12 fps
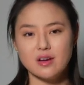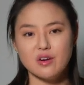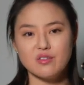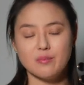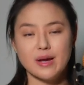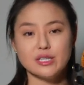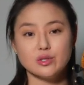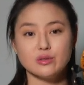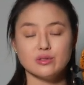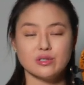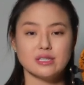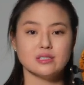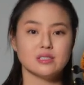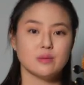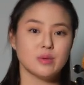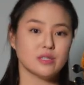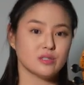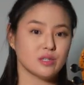of my shoulder rest
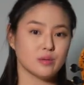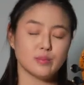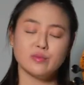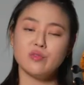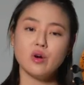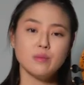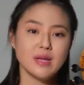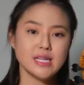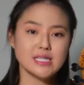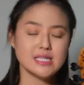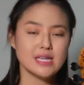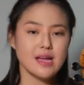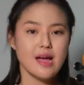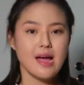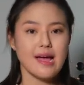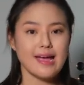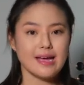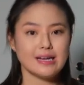slipping during a performance
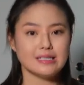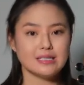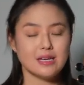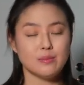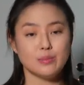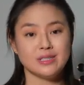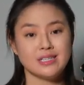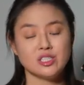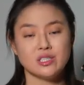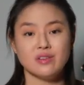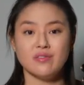and potentially